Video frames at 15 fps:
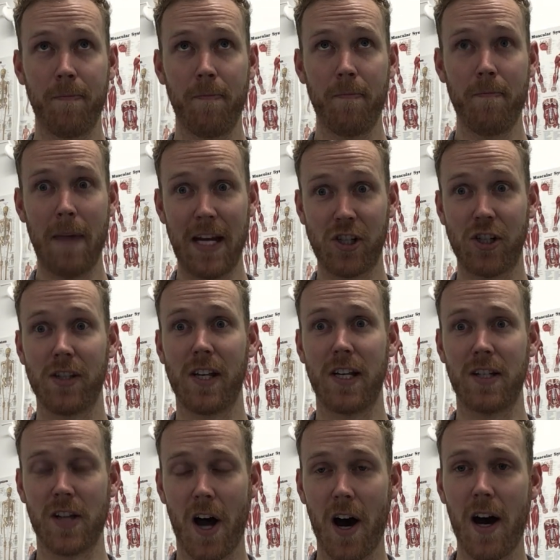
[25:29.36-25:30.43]
measures in
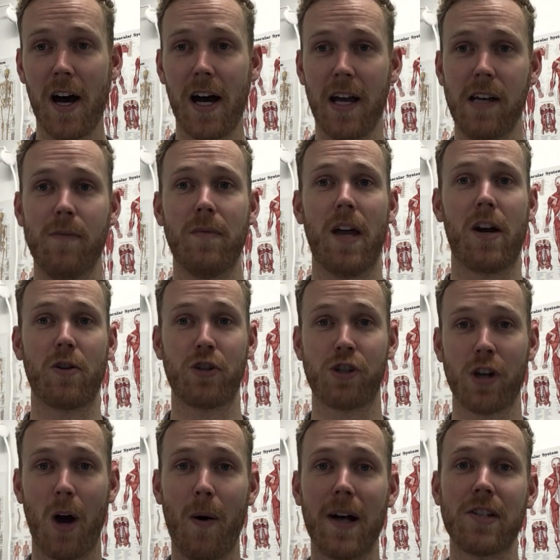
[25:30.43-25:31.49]
time that'll
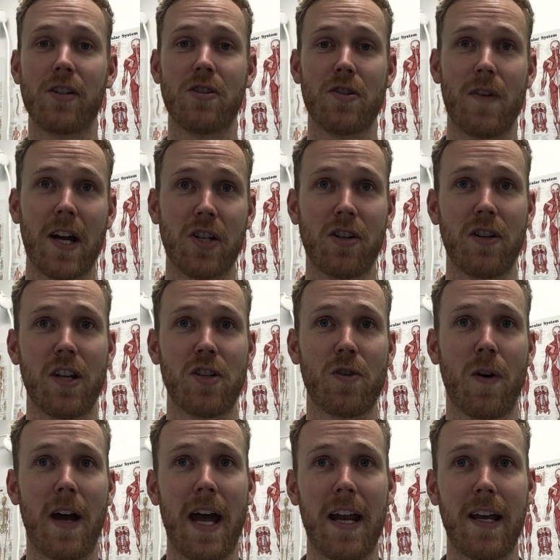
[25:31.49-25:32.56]
show us the direction that
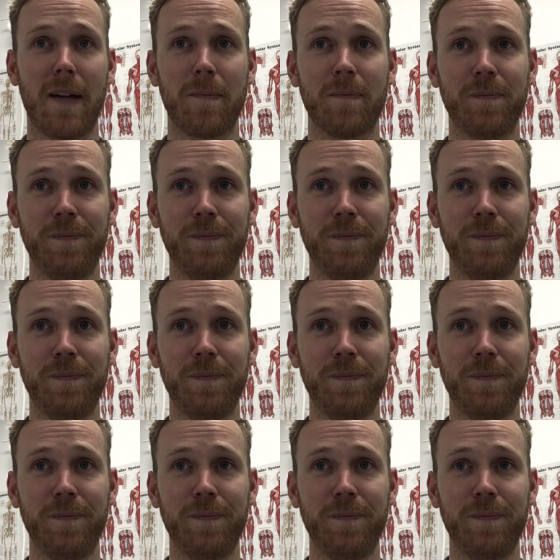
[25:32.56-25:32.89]
you're heading.